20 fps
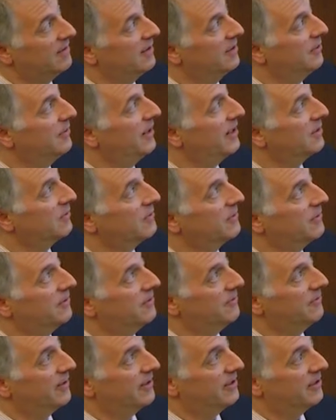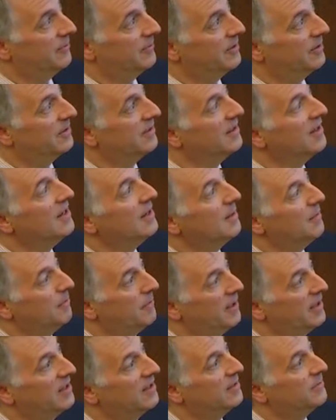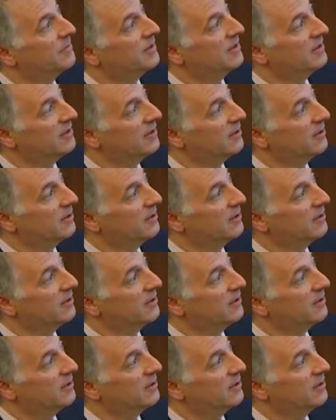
interact with their environment, Many of them can